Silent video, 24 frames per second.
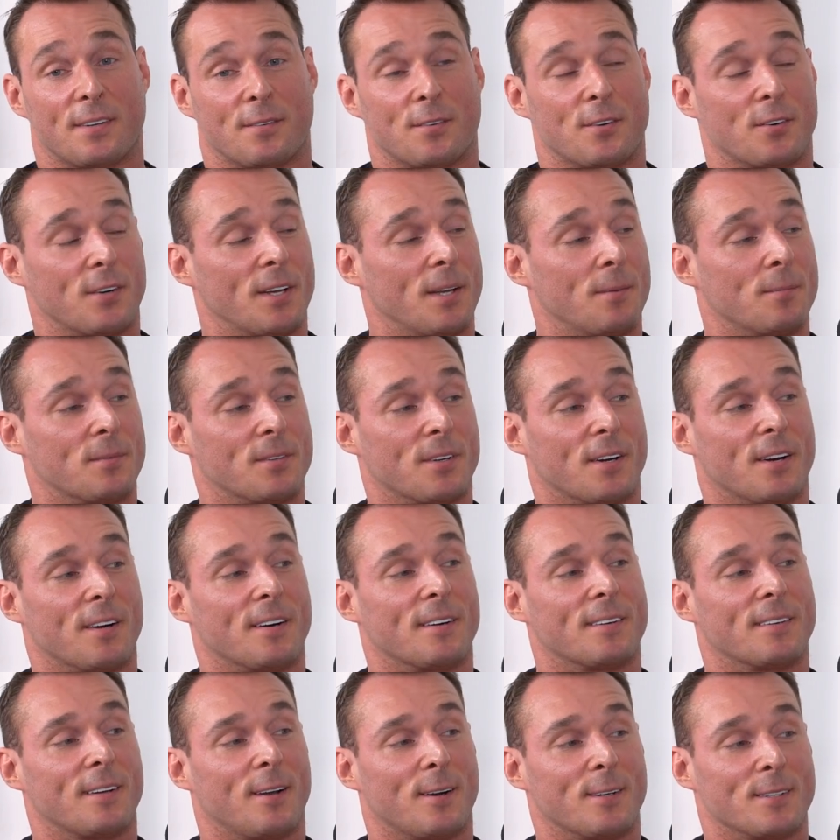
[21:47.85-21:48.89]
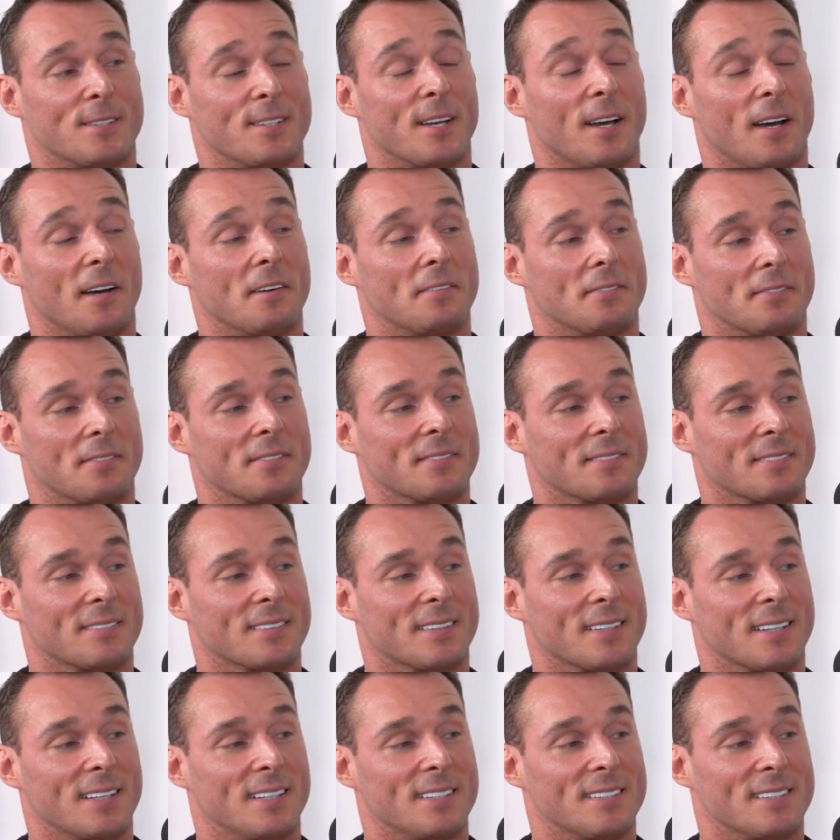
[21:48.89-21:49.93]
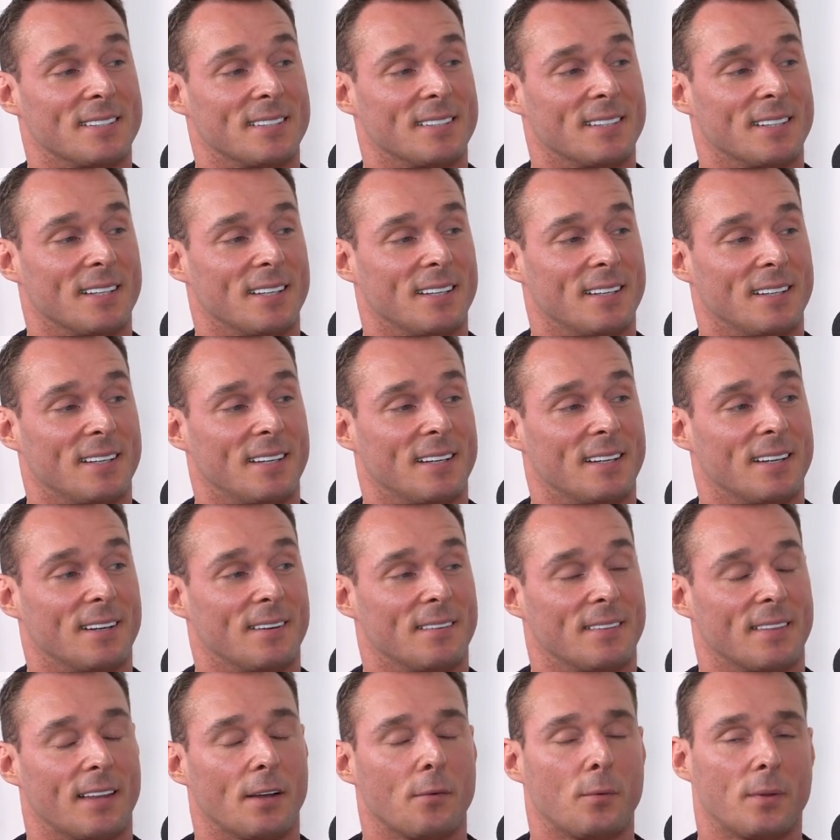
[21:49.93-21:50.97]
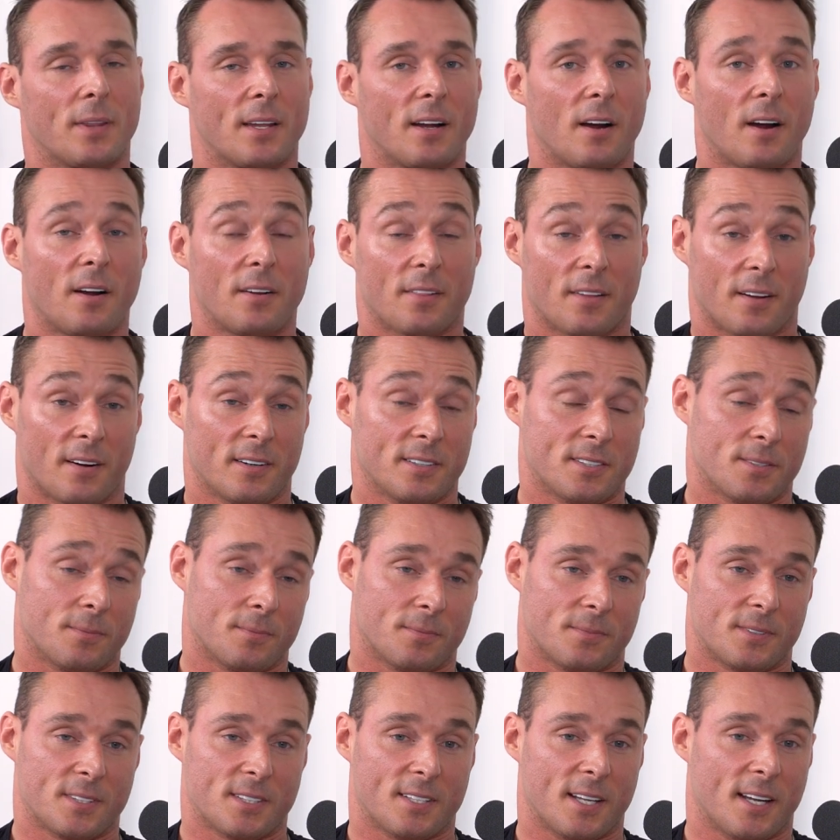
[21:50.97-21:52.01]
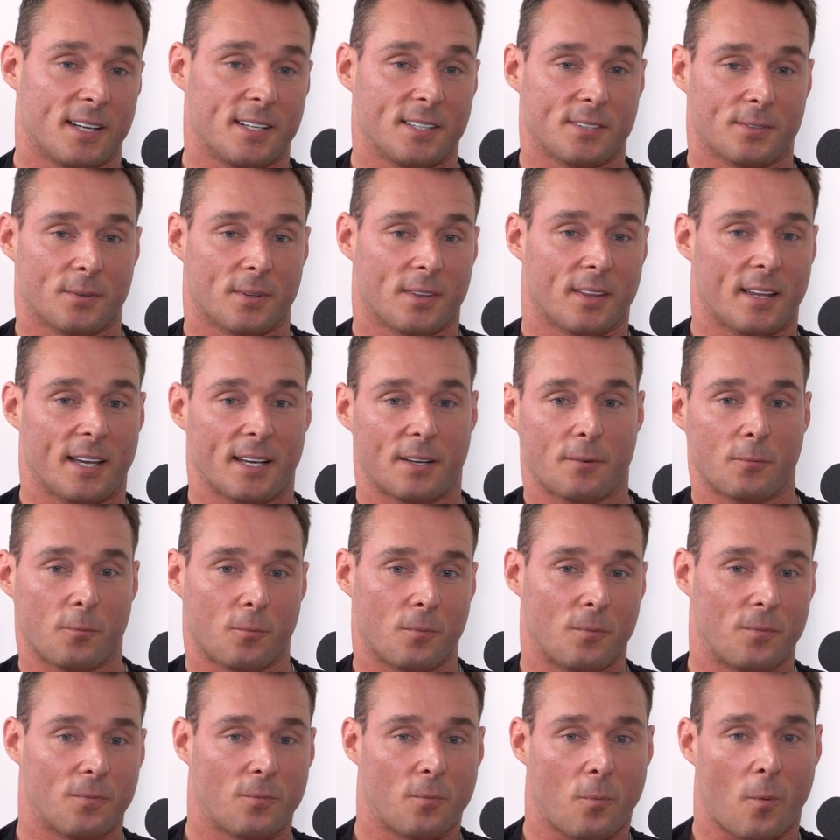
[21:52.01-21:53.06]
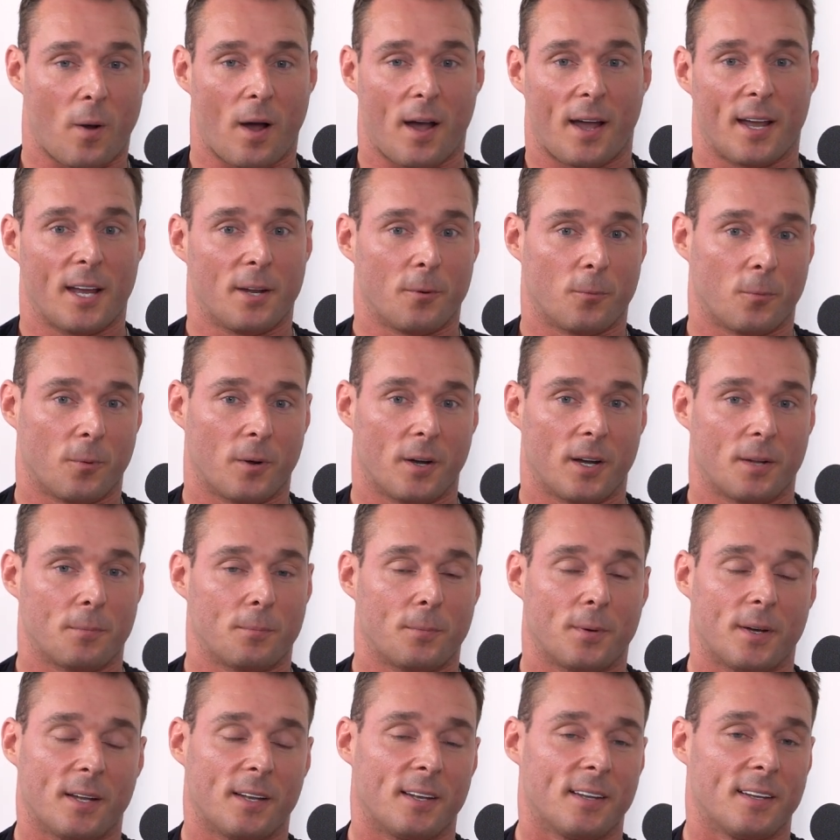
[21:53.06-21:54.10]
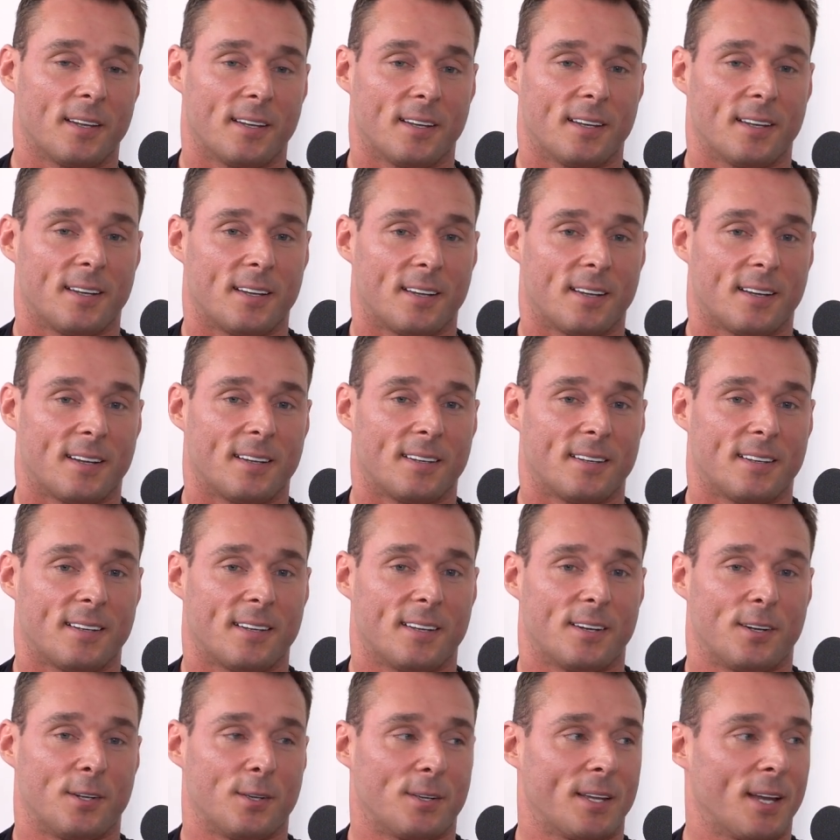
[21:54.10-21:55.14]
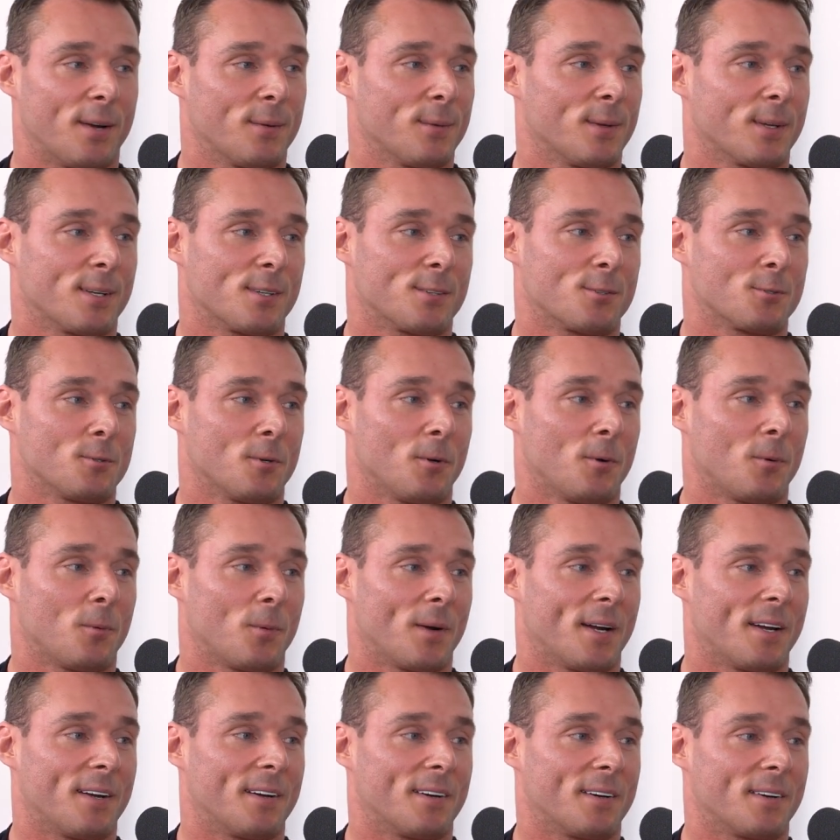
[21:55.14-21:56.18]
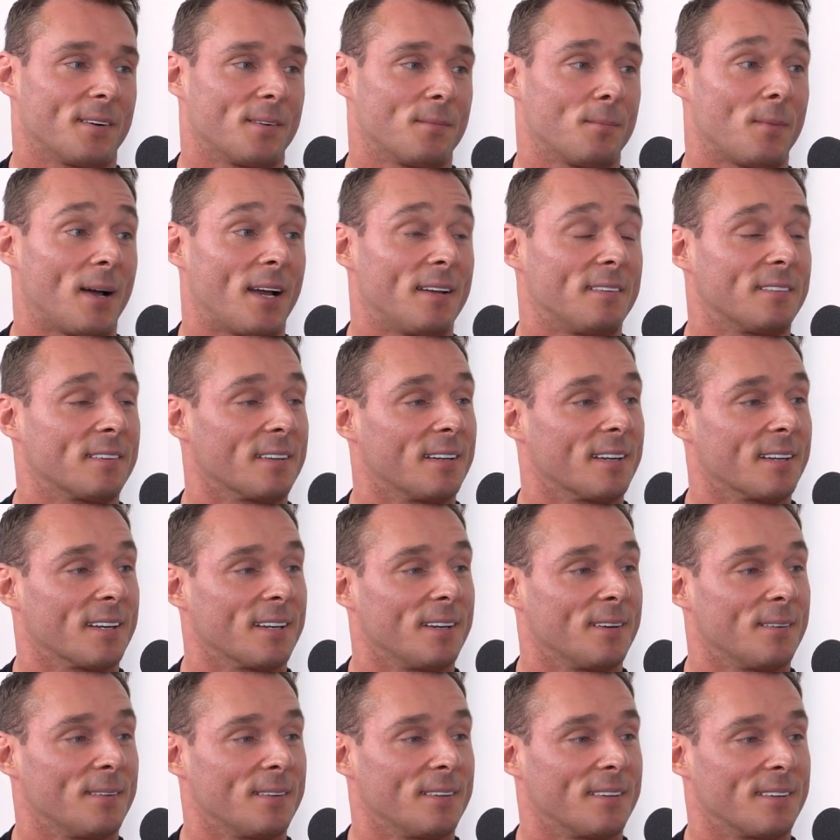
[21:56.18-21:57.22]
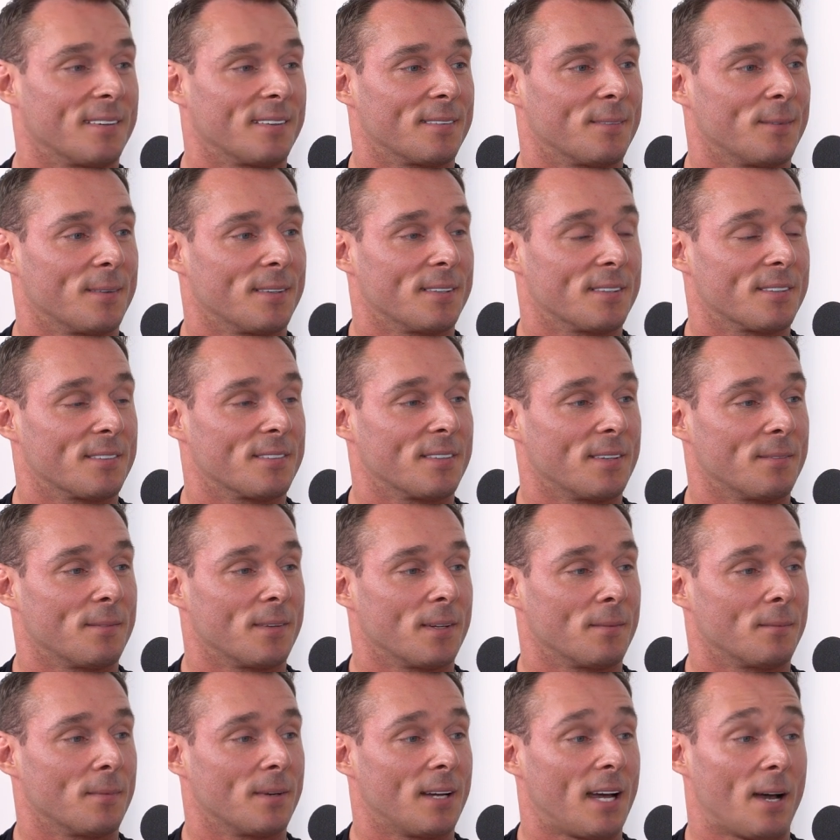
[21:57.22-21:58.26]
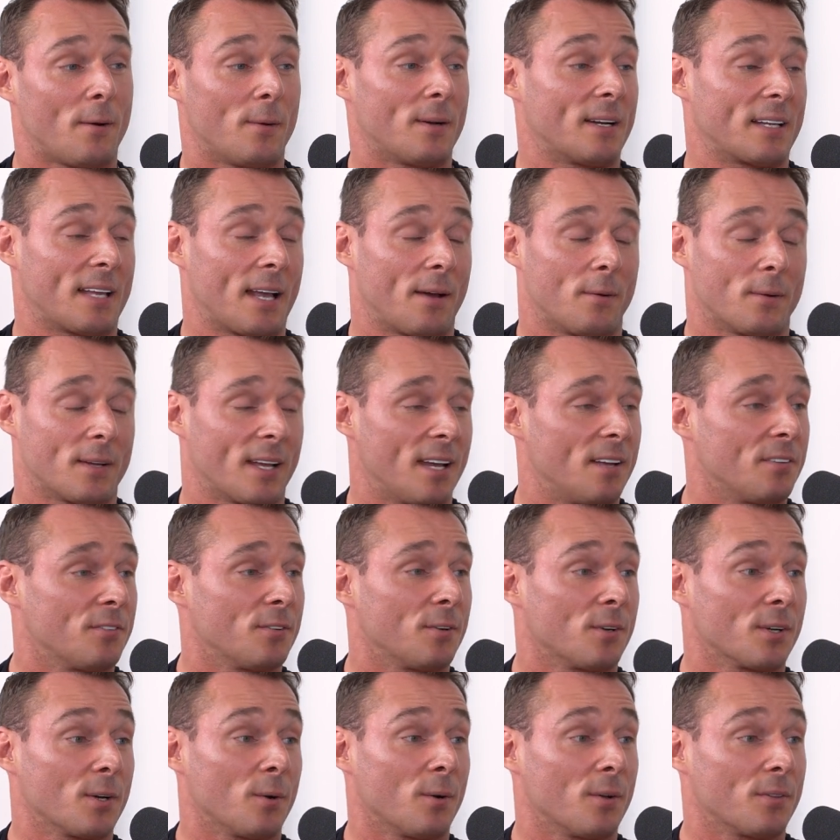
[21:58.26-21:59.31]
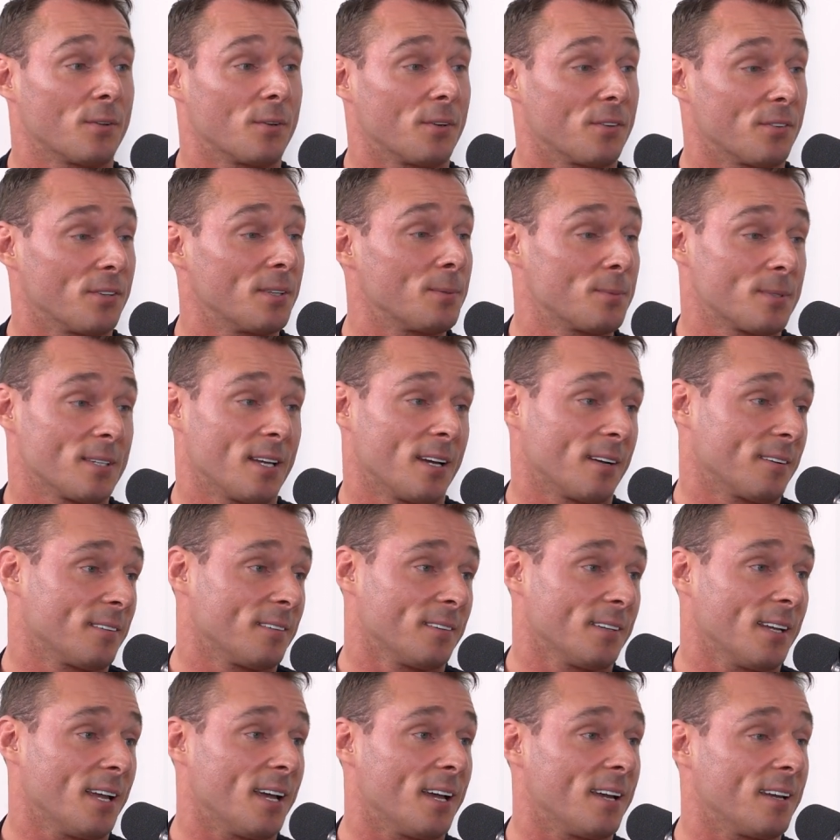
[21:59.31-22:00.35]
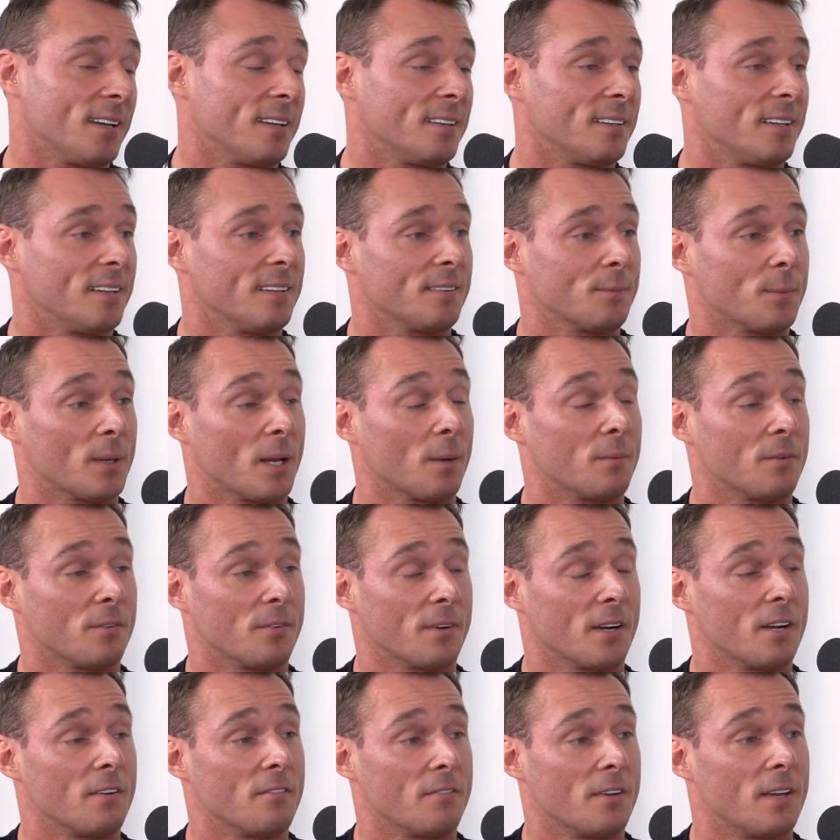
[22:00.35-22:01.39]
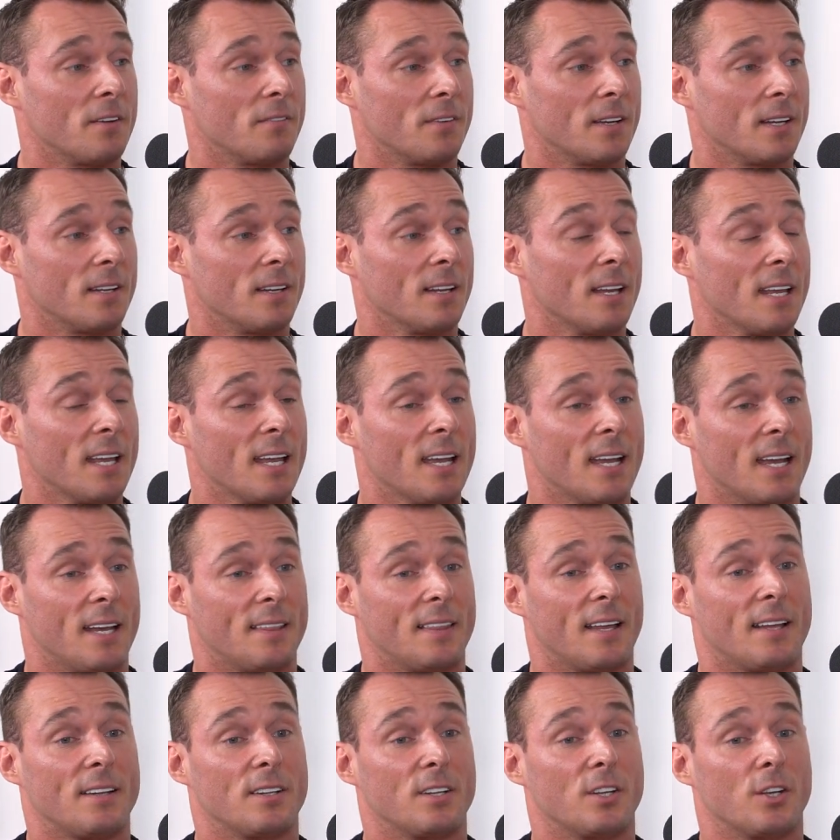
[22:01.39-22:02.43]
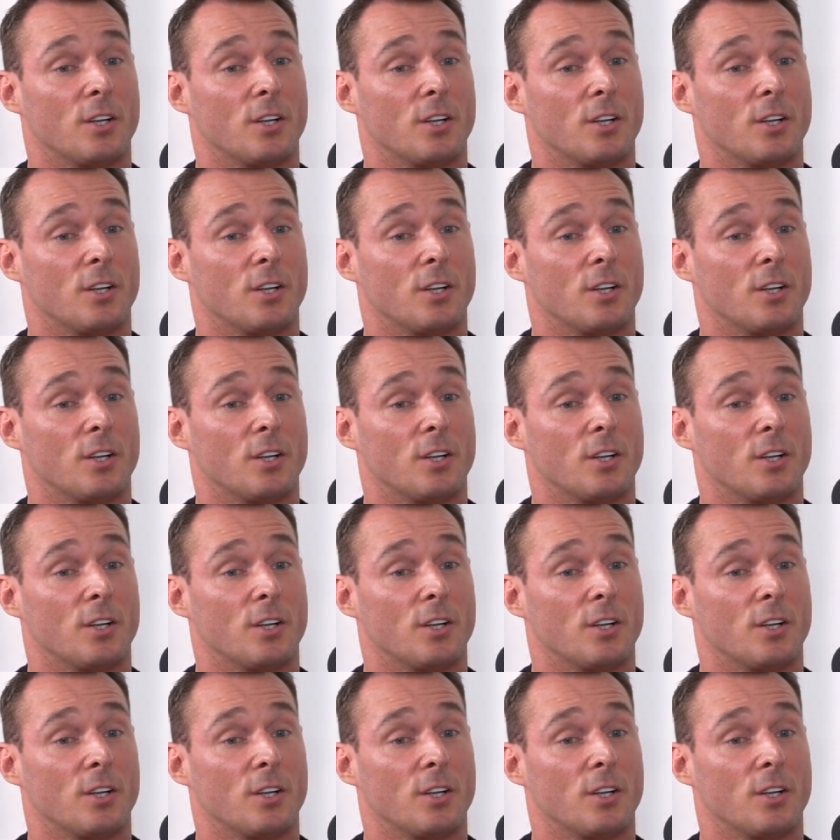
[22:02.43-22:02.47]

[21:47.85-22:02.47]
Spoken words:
of dreams are tough because, there are some studies with like why and what, but you can't really control where your mind's going to go when you're sleeping. But I would guess you're going through a sleep cycle. And it becomes very vivid. And then,